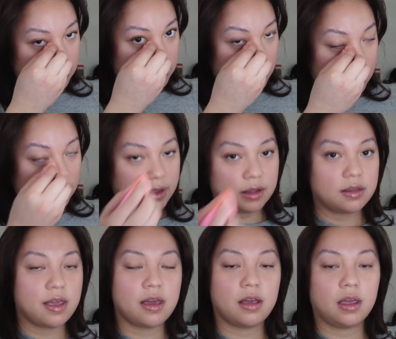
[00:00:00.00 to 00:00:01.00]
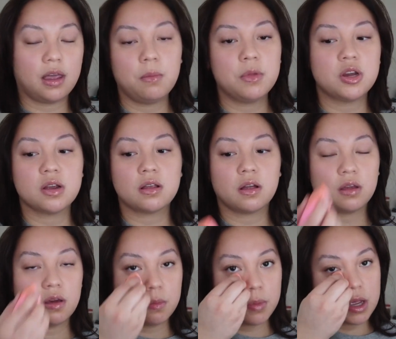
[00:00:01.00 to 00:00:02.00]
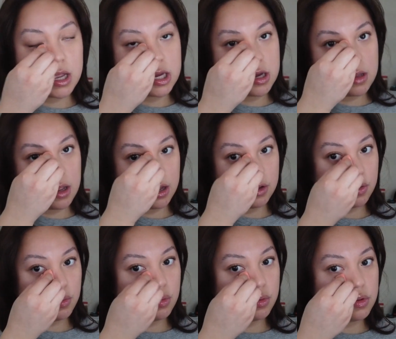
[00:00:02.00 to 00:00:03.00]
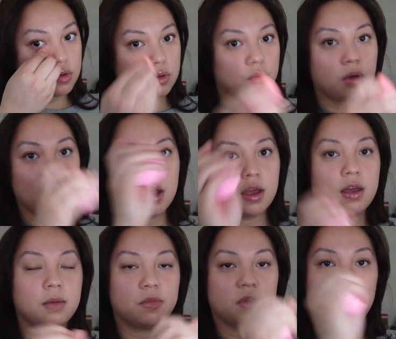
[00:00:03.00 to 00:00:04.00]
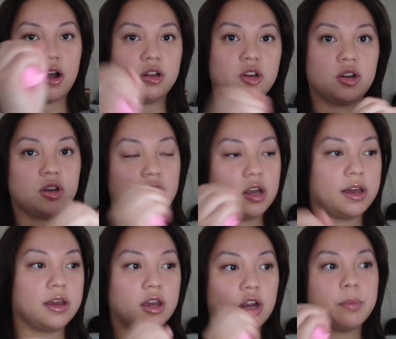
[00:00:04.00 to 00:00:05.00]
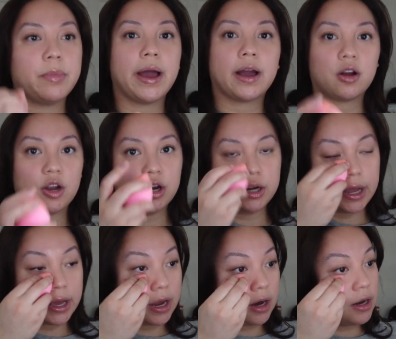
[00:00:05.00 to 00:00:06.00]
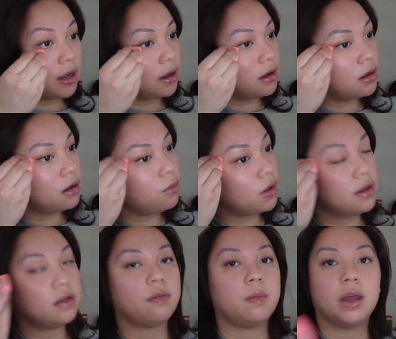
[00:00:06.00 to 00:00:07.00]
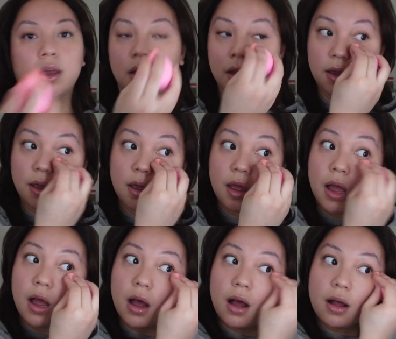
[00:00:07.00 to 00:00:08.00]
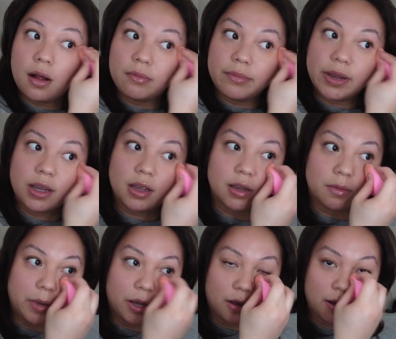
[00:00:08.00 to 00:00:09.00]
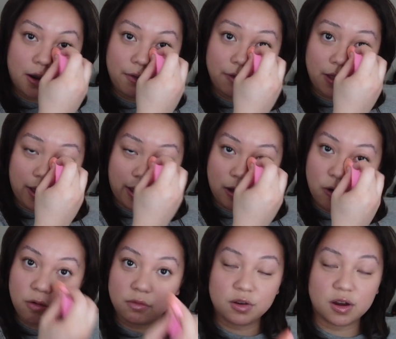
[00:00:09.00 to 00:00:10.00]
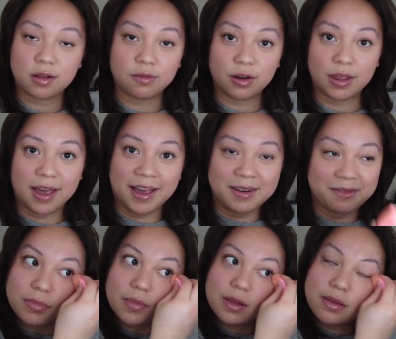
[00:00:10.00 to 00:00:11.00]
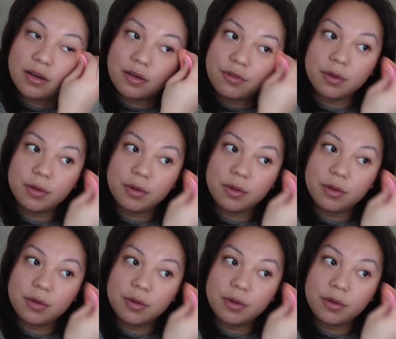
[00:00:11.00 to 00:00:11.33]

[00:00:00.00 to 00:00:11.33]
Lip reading: not like taking images on you, but it's just like a tool to massage like your back or your neck area. Well, at least for me. Oh my god, I feel like I go just for that. It's like a free